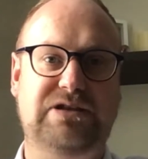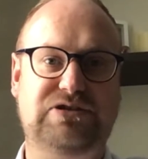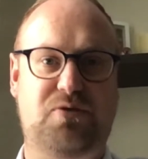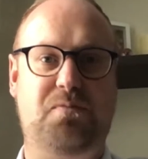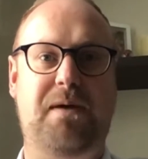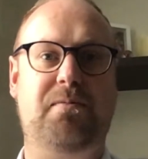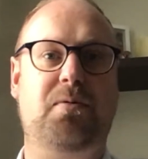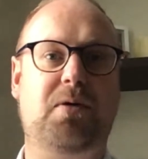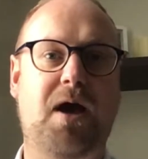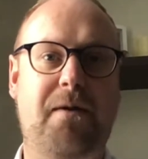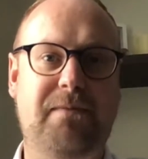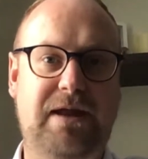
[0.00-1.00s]
So people were
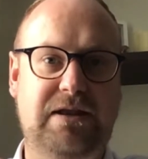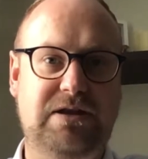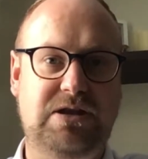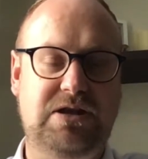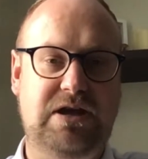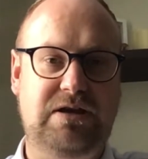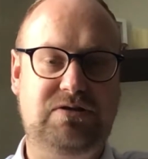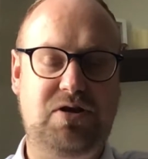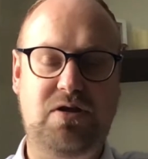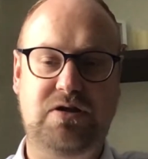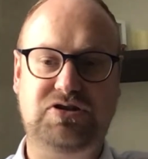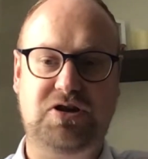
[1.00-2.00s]
coming into
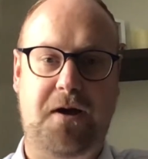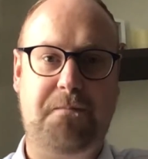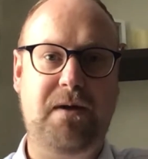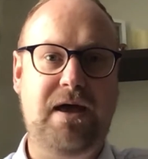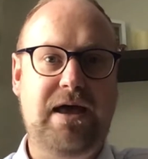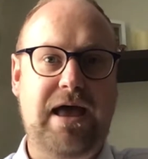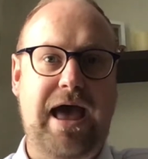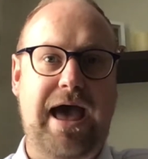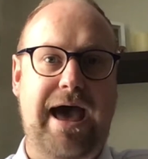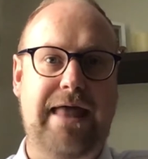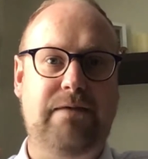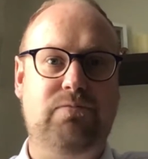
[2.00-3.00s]
the shop
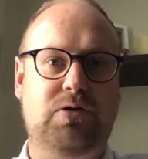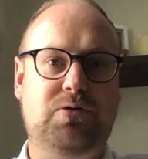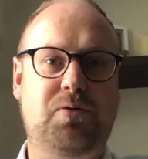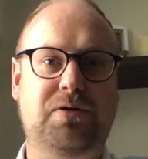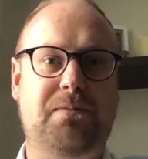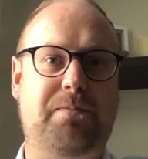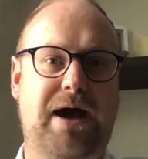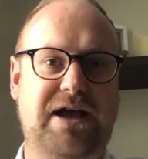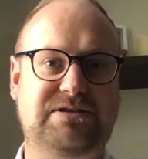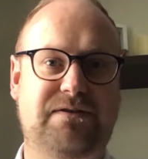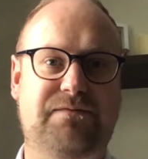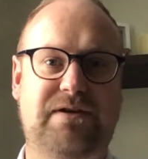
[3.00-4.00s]
and they were going to buy
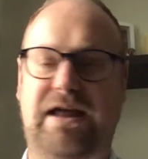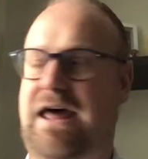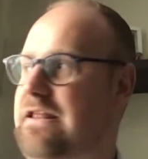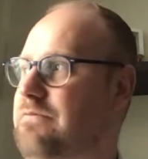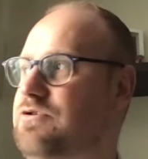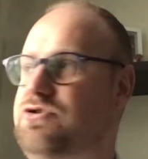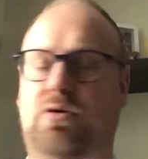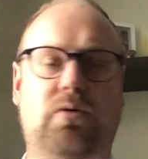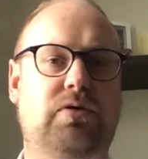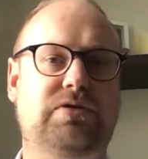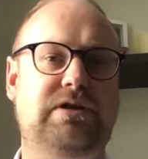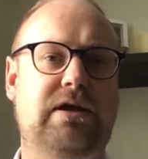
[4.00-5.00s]
something and they were
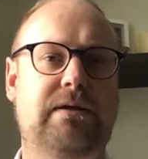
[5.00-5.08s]
told,